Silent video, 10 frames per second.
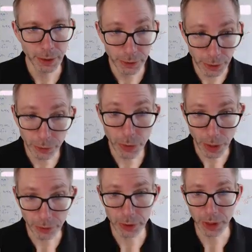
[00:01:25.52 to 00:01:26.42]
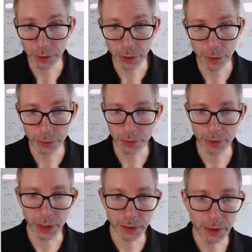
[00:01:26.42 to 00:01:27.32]
since 2000 until
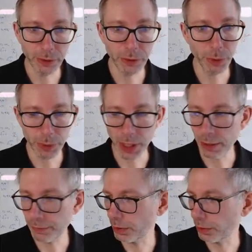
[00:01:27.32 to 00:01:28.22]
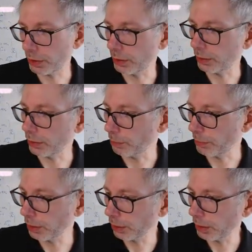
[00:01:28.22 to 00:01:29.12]
2018. So what we have here in the
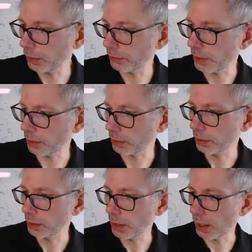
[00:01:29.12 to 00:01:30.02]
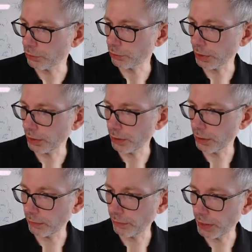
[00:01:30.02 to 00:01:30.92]
middle is then actually
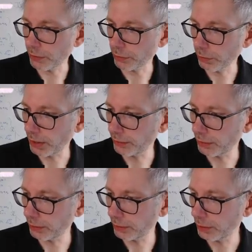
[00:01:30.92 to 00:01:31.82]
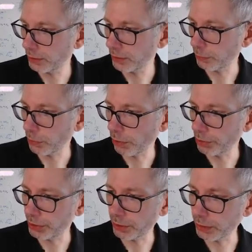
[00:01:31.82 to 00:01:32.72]
the financial crisis that we
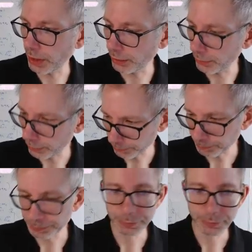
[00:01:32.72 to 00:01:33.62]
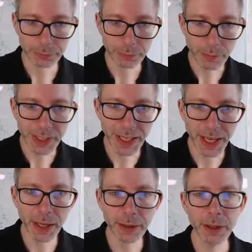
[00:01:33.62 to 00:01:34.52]
already discussed.
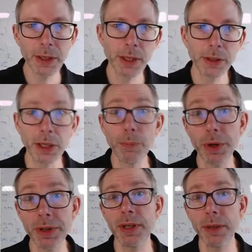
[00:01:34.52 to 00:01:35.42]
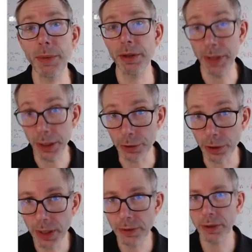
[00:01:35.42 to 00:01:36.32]
And the important thing about the financial
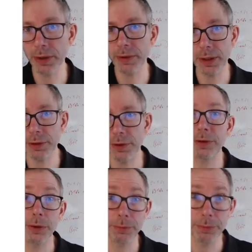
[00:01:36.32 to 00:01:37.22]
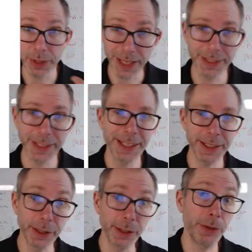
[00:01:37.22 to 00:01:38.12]
crisis is that it